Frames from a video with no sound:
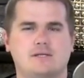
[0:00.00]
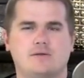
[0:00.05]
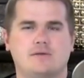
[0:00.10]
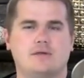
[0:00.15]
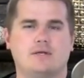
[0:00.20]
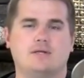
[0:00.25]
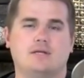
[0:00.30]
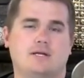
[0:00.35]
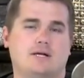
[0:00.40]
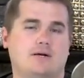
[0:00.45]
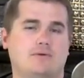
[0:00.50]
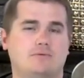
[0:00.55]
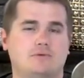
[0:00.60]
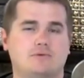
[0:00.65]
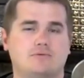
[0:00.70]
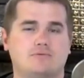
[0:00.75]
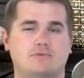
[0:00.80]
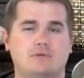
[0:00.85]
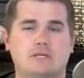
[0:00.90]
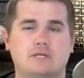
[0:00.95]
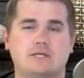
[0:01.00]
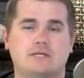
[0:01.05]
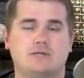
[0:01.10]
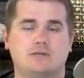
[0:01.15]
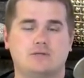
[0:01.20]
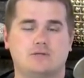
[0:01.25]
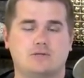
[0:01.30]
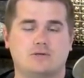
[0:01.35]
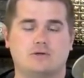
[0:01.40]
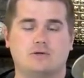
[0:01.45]
the thing that I was really
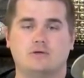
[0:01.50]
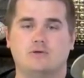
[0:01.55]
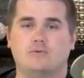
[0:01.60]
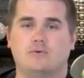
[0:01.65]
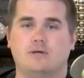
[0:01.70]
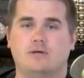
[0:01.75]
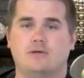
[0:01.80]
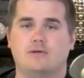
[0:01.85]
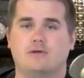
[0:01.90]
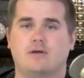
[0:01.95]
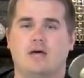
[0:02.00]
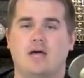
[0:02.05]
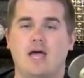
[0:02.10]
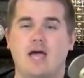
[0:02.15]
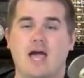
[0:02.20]
concerned with.